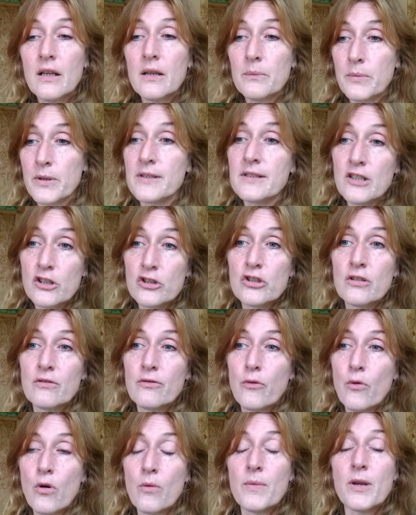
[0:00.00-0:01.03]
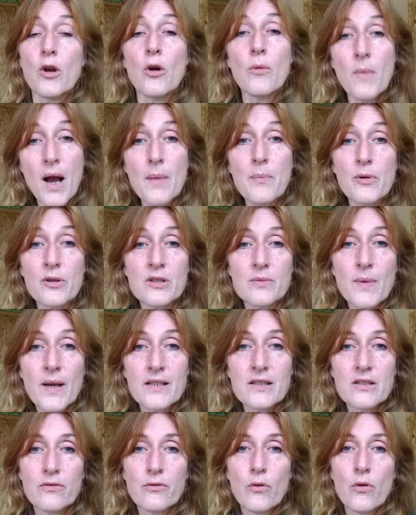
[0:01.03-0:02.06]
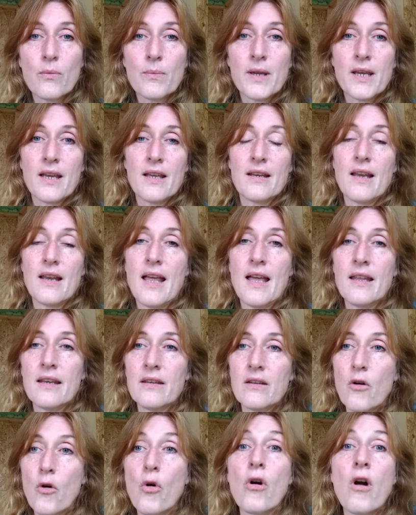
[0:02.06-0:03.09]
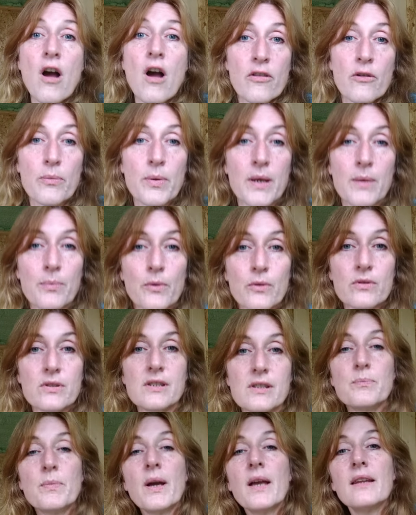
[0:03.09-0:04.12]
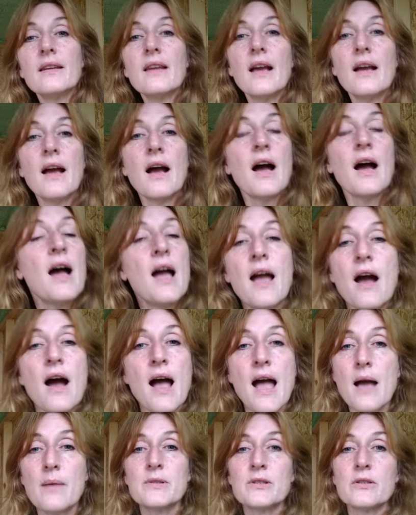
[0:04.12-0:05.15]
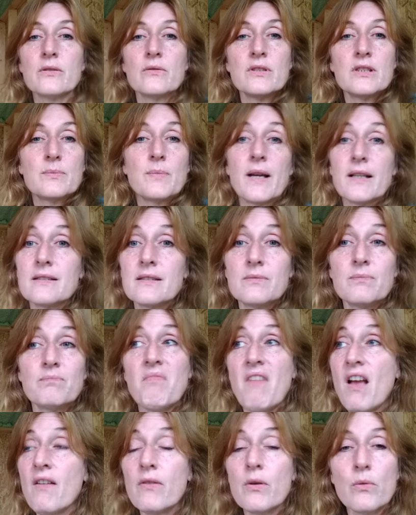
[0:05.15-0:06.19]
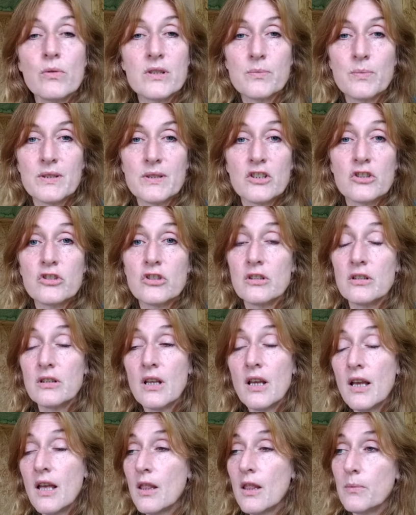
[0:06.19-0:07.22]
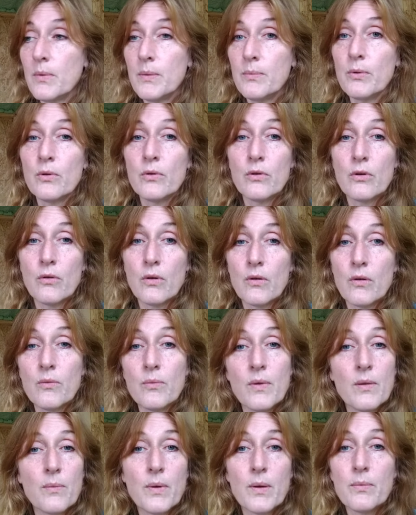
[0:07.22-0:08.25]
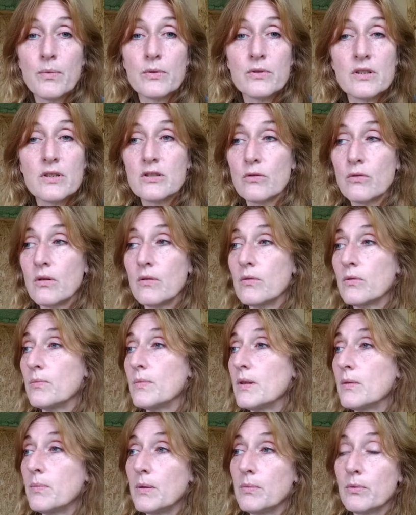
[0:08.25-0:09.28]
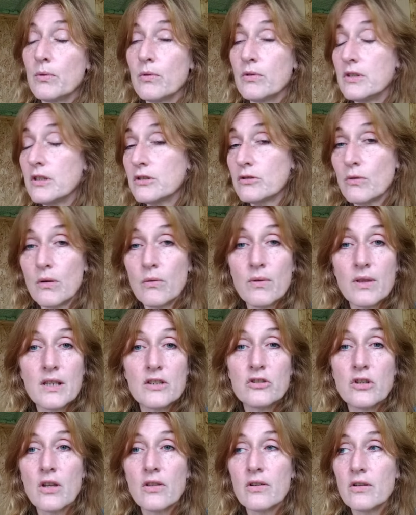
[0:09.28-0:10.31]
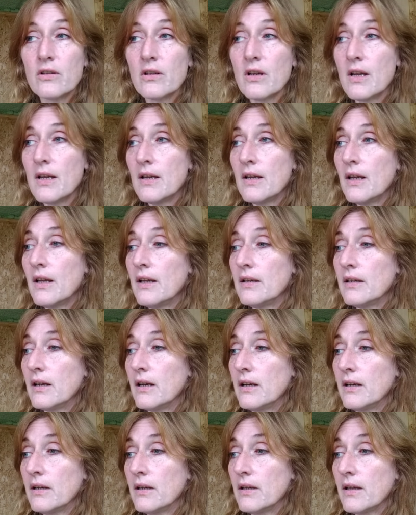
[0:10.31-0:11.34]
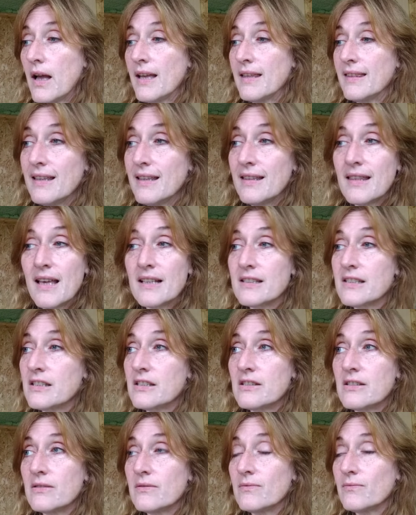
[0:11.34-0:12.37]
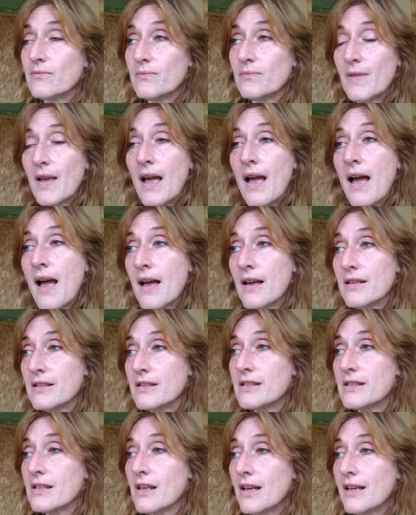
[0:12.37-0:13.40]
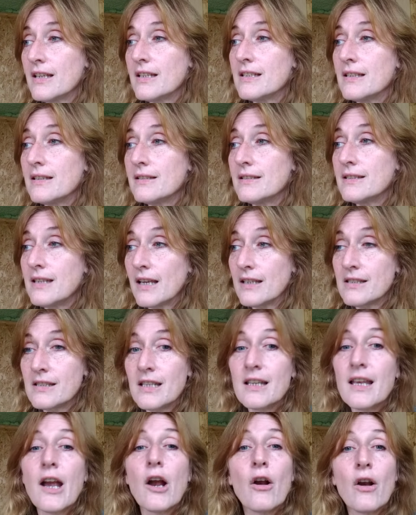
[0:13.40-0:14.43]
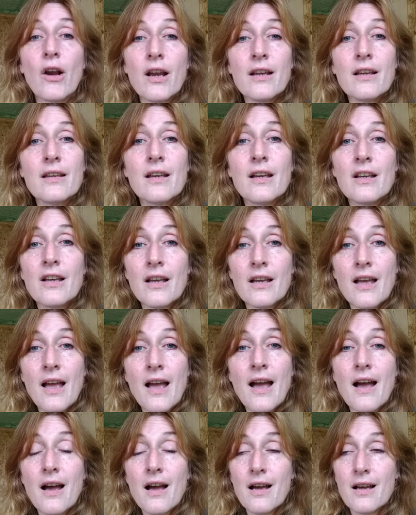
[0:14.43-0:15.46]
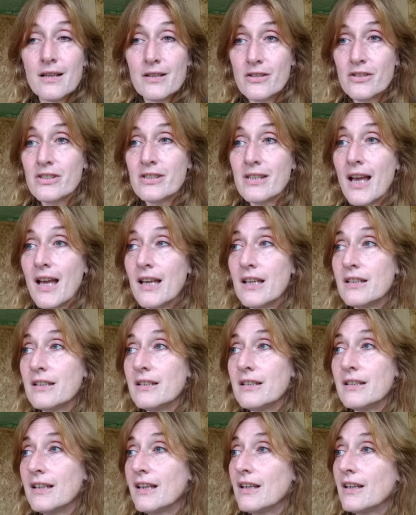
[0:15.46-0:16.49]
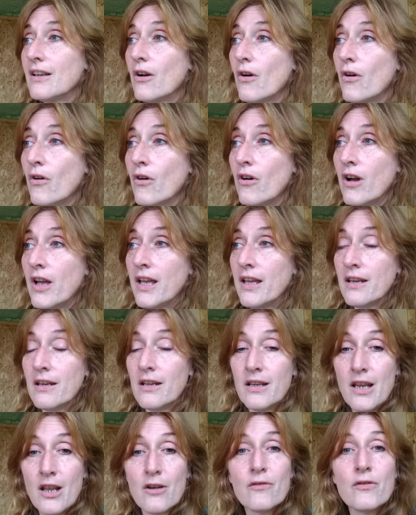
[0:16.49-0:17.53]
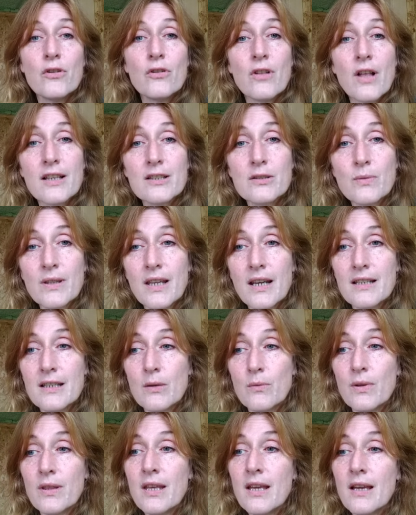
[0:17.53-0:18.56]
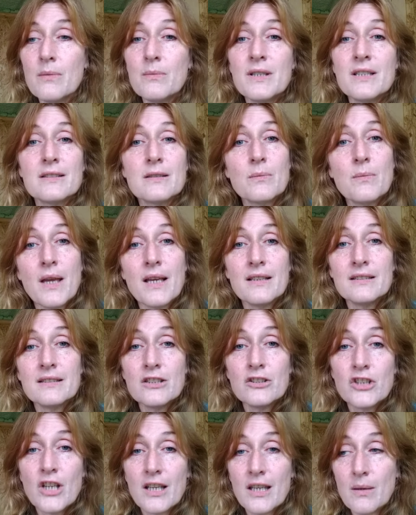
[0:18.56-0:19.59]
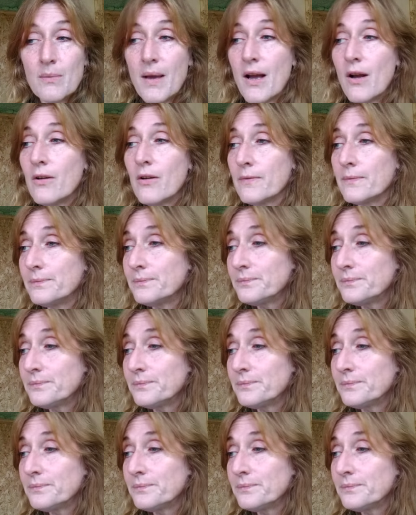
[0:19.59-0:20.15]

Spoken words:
position for me or my perspective for me, and or other people's. But I absolutely respect everyone's position, the people who agree with me, the people who disagree with me, the people who disagree with each other. I that's, as Destin Garrick said in an interview last week that I did with him. He's amazing. Check him out.